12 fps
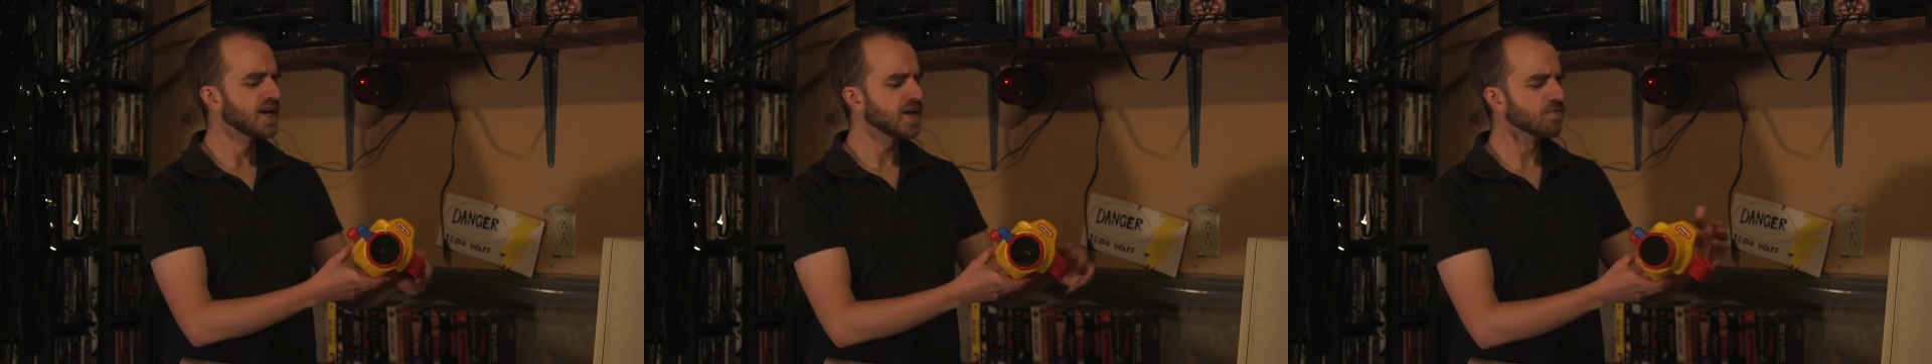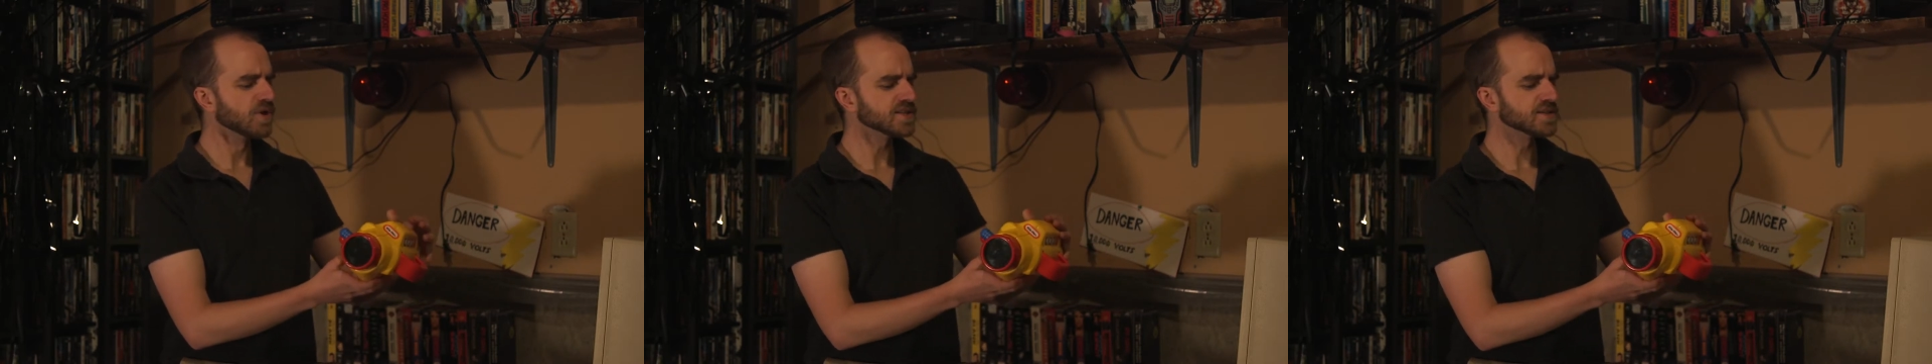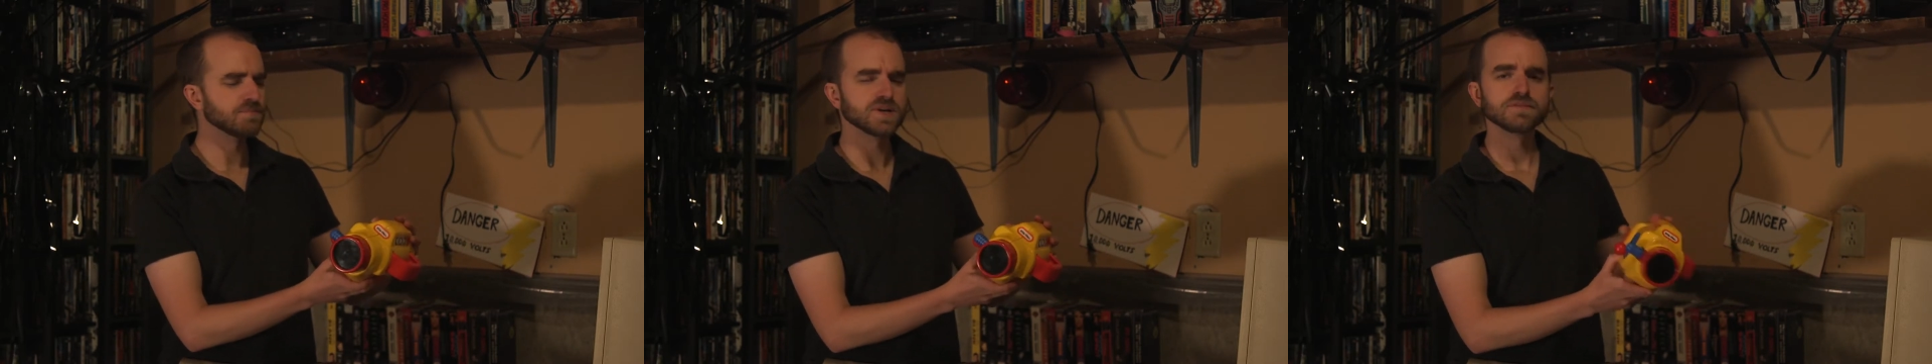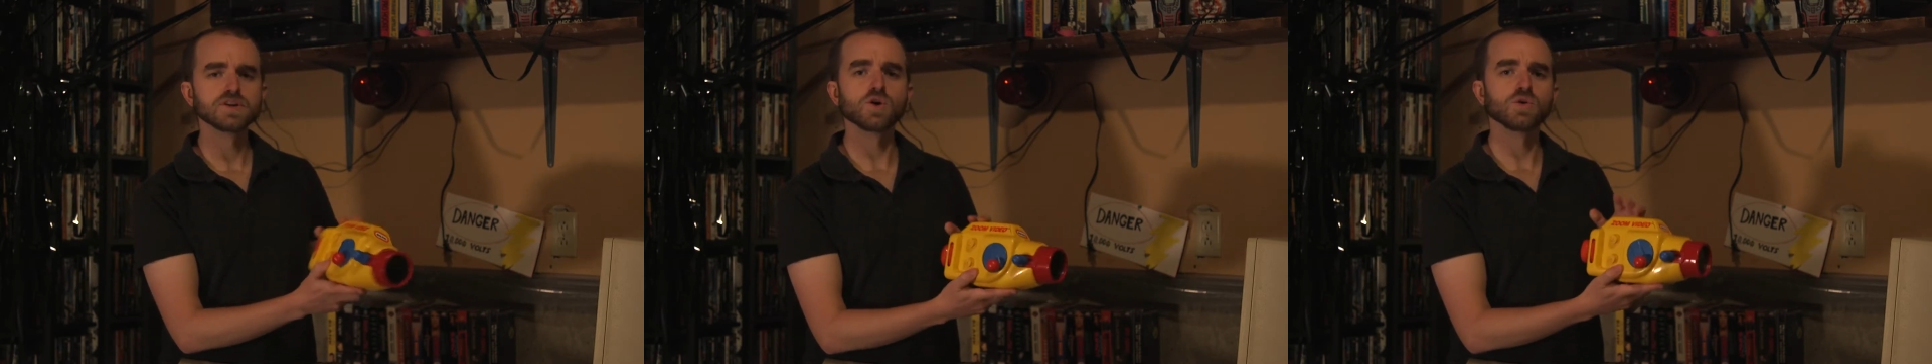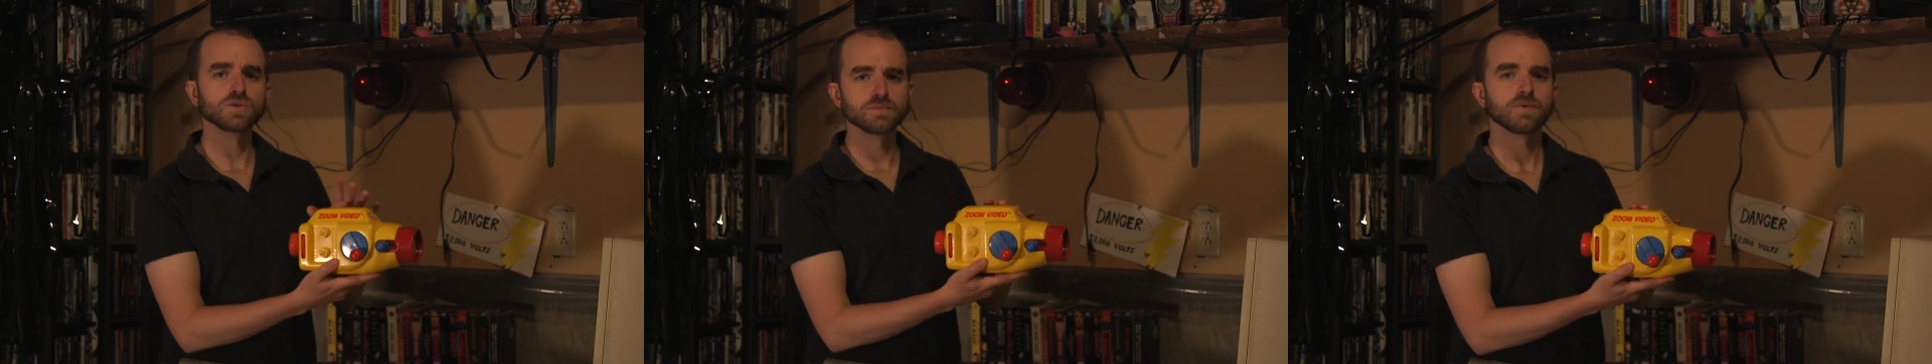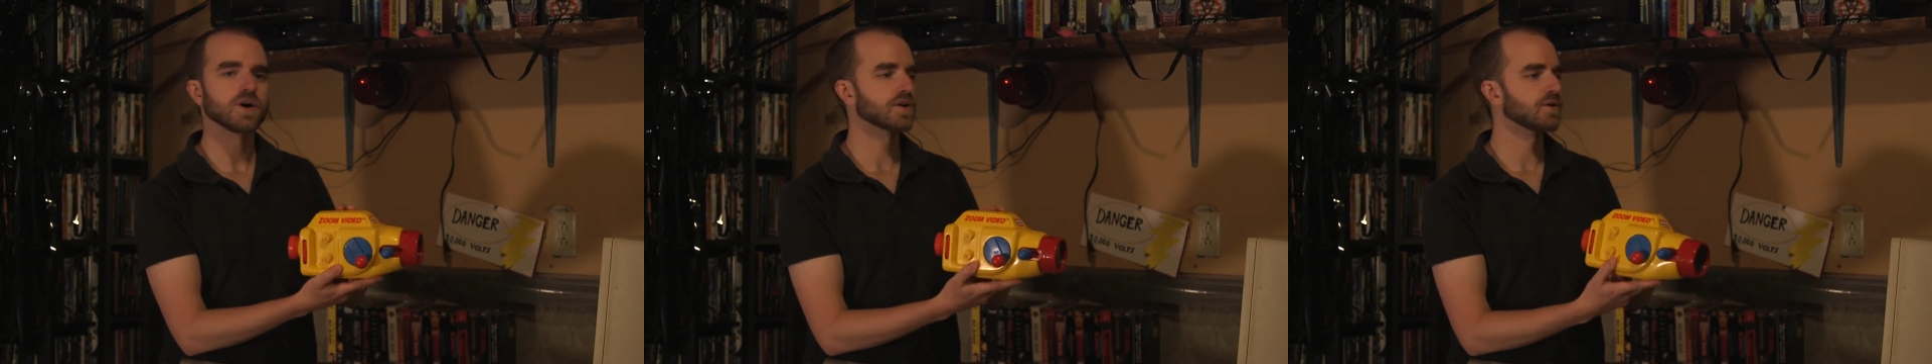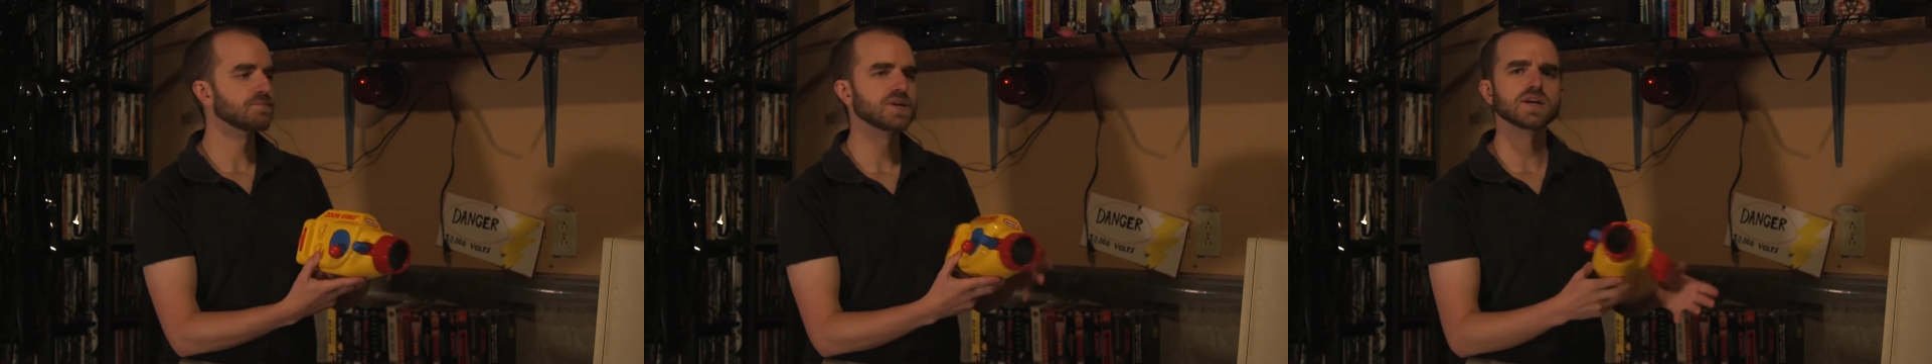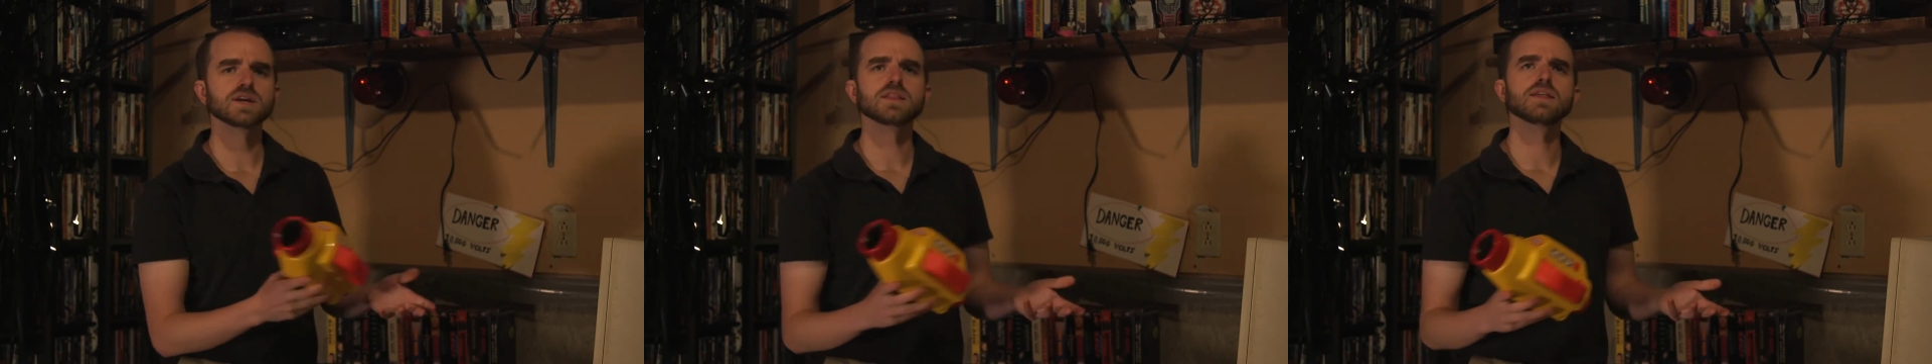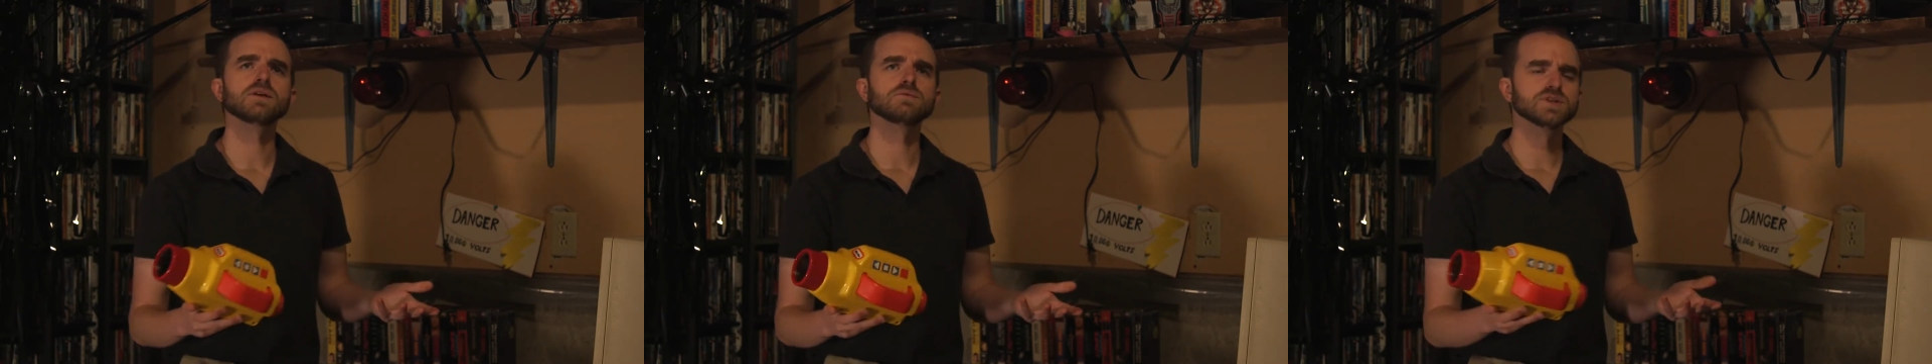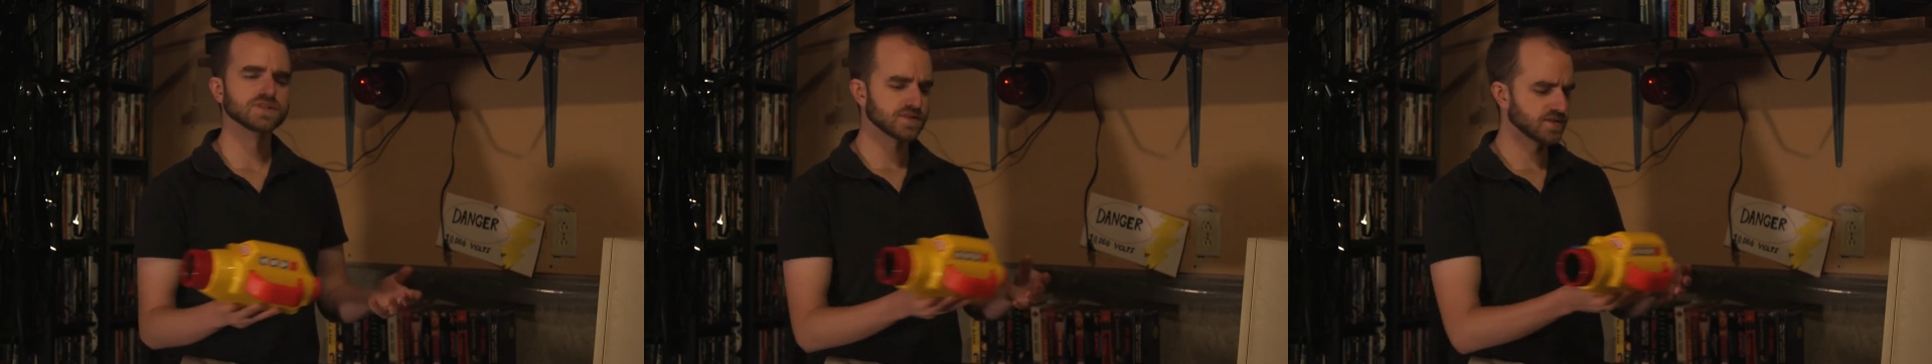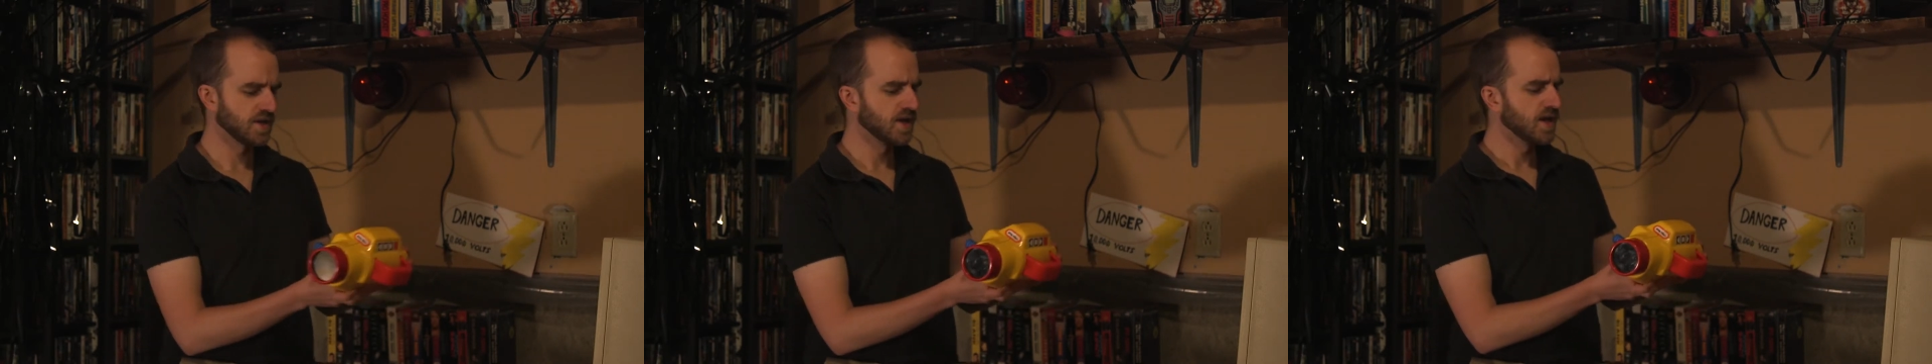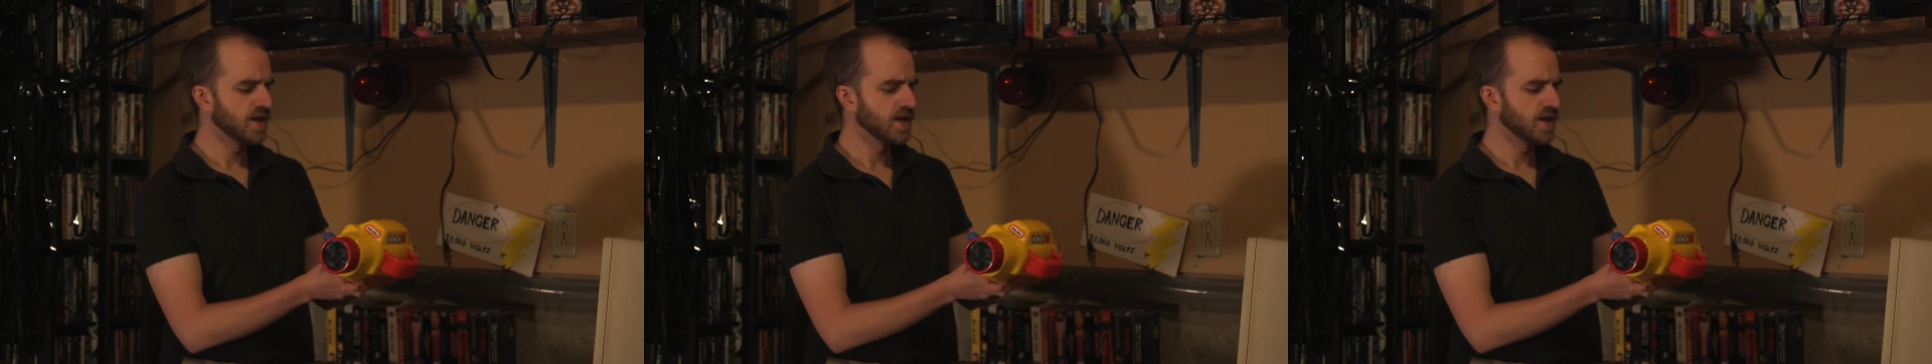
It was a bit of an older model, being that it was